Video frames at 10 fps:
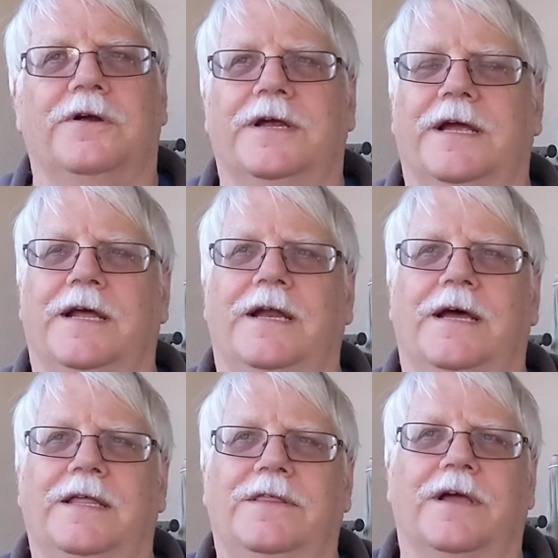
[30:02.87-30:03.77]
and
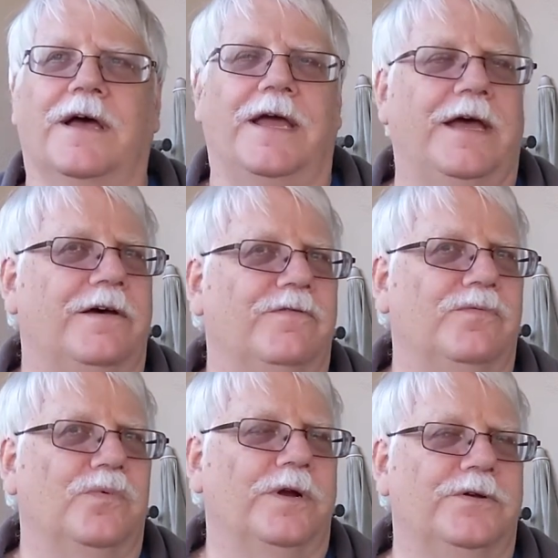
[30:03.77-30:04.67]
I think I have
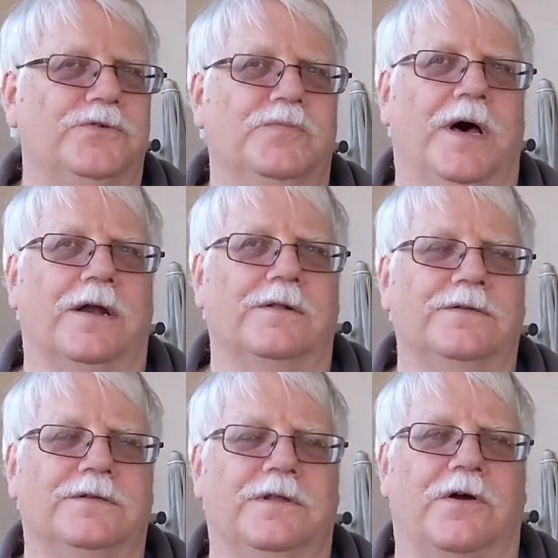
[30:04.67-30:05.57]
one or two
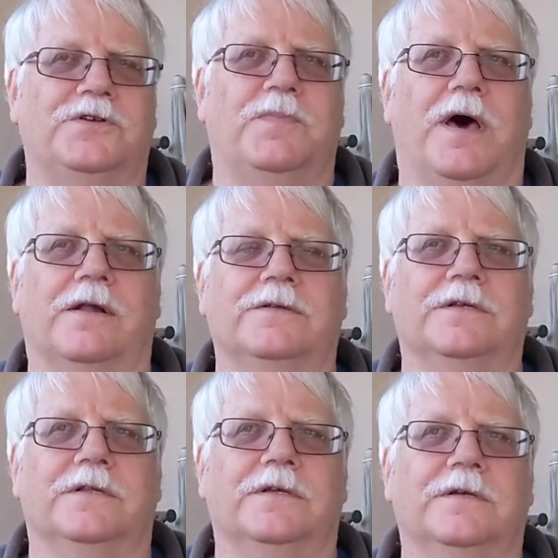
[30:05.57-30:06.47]
bottles, large bottles
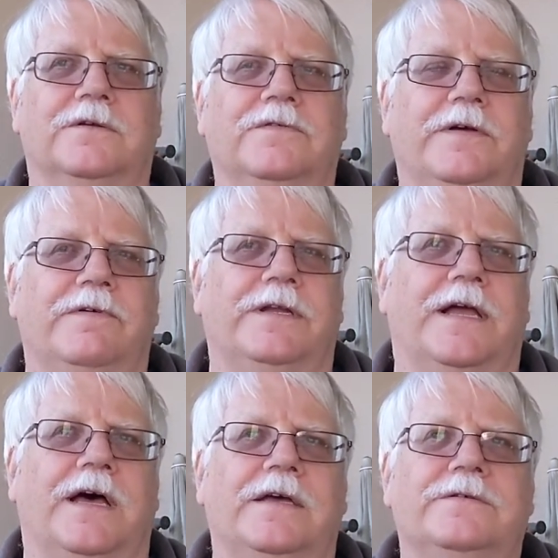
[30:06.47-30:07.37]
of the Cuvée Van de
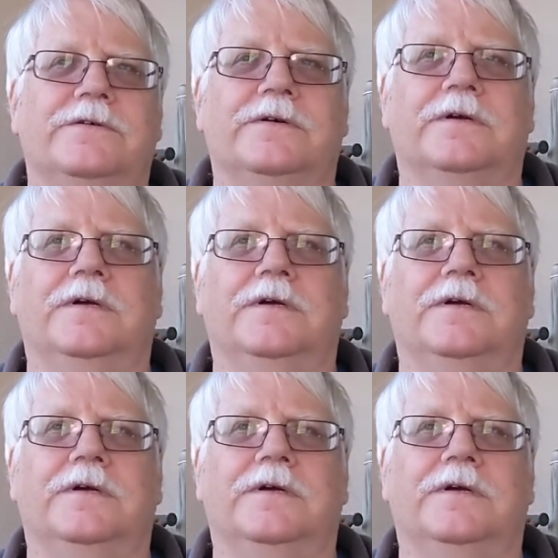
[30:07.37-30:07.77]
Kaiser,